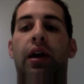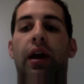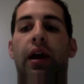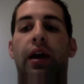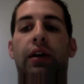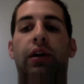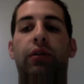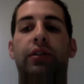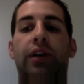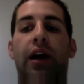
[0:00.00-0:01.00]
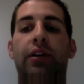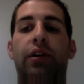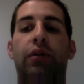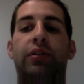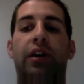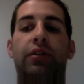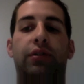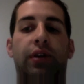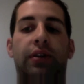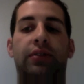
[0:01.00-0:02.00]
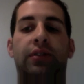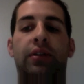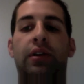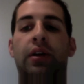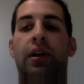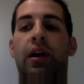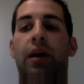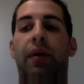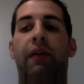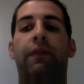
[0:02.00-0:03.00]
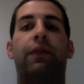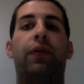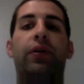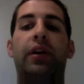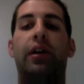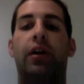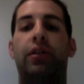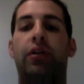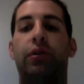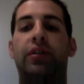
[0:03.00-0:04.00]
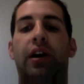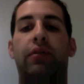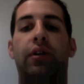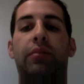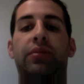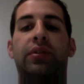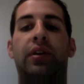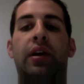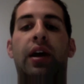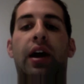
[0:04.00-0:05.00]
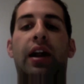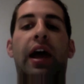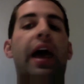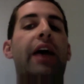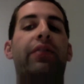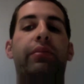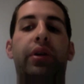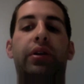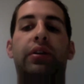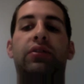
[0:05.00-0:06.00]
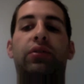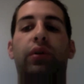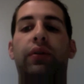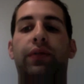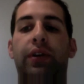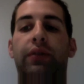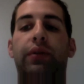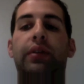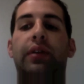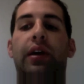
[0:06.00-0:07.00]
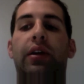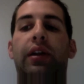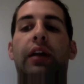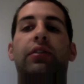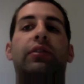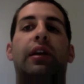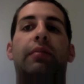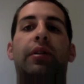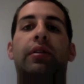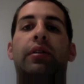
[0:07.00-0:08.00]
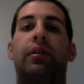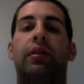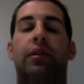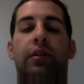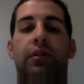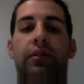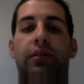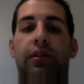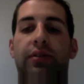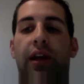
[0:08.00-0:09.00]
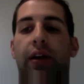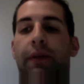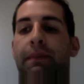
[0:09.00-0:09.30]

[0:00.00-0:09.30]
and condo hotel units, about 4,800 hotel rooms, and 500,000 square feet of retail and entertainment center.